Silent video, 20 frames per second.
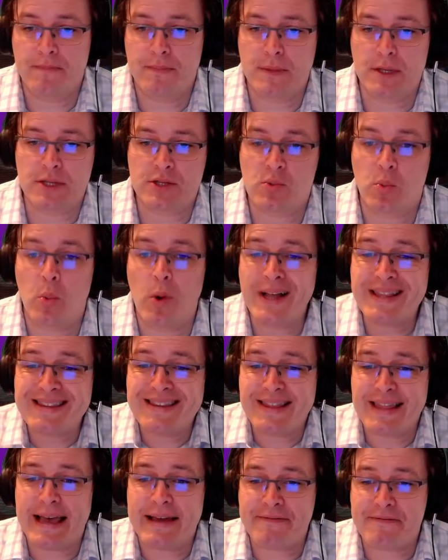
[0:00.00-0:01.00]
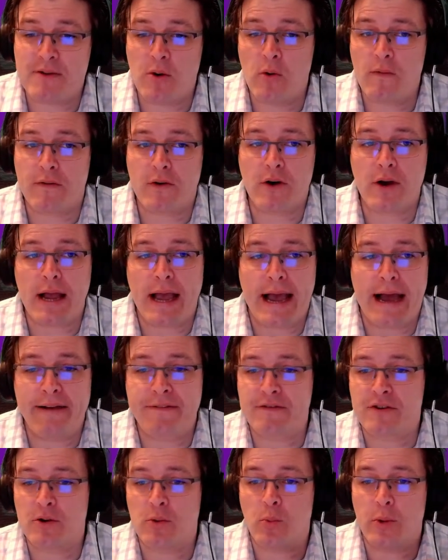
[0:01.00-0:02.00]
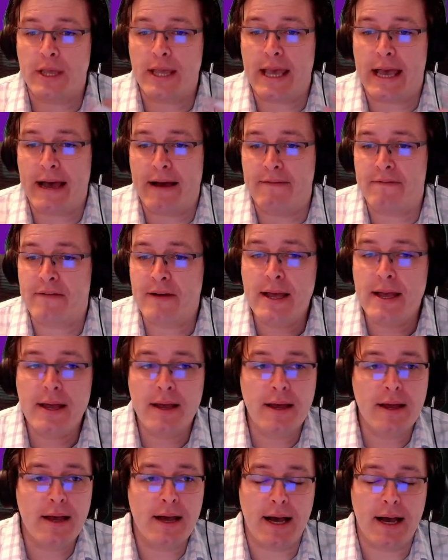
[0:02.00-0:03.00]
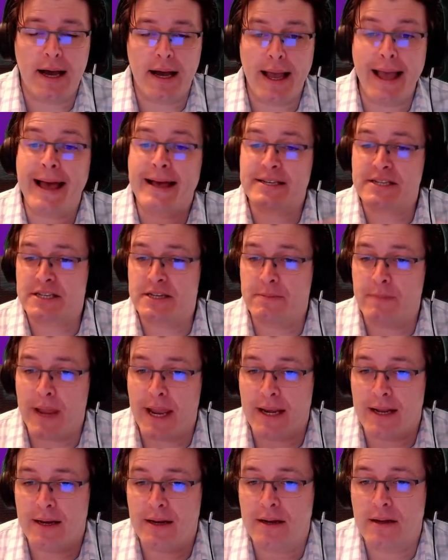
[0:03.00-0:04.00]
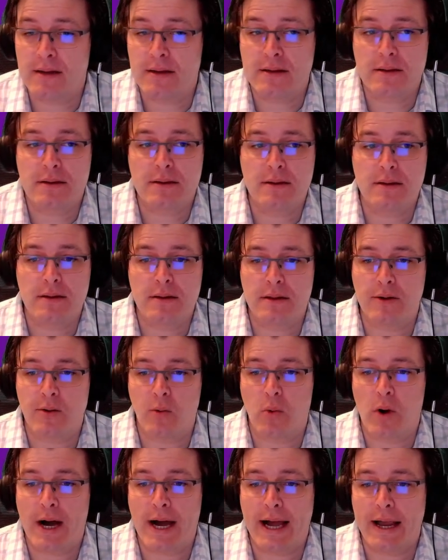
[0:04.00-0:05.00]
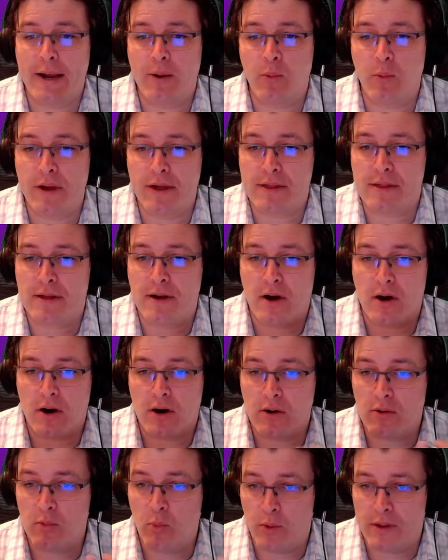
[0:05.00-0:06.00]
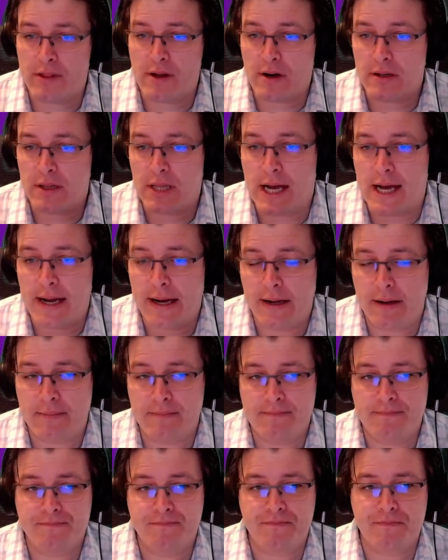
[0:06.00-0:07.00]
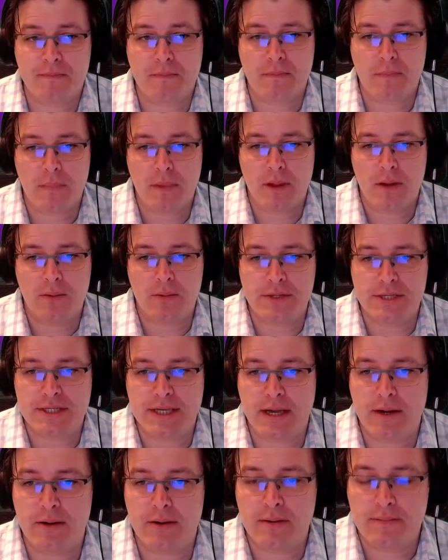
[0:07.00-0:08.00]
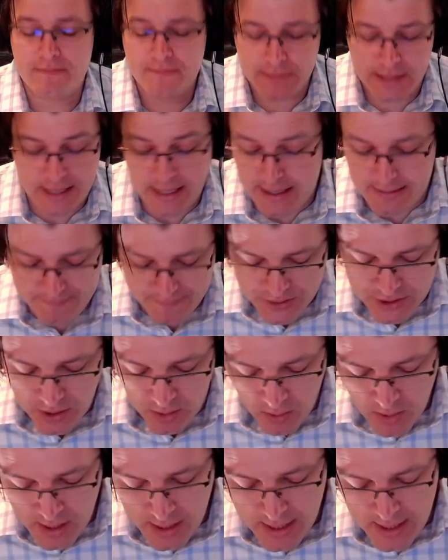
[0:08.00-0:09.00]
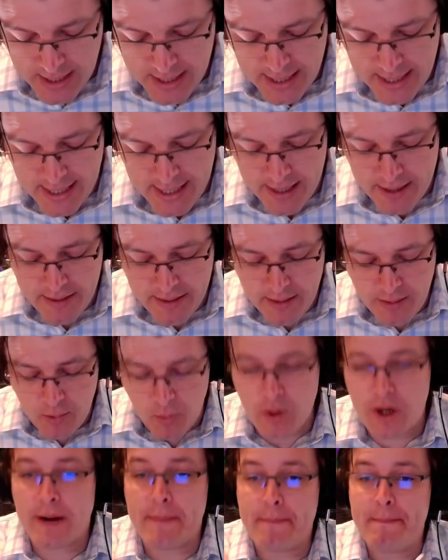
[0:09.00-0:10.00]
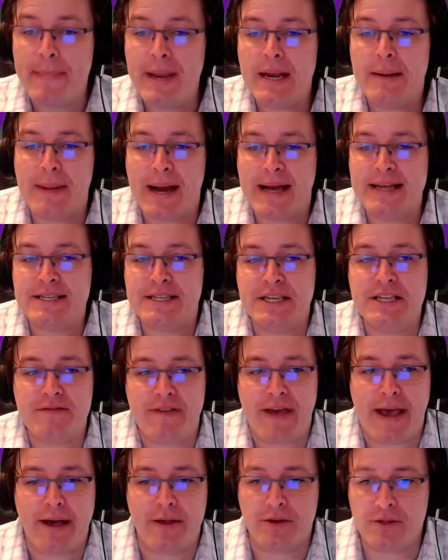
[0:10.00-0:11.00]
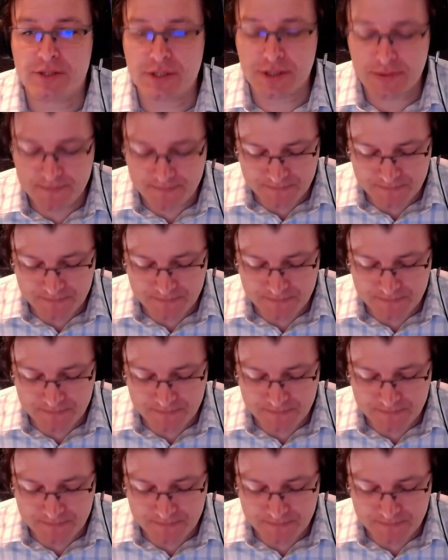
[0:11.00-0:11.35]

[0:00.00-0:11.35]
It's what's left over after we have estimated the y with our line. We said, yeah. So we're going to minimize these values,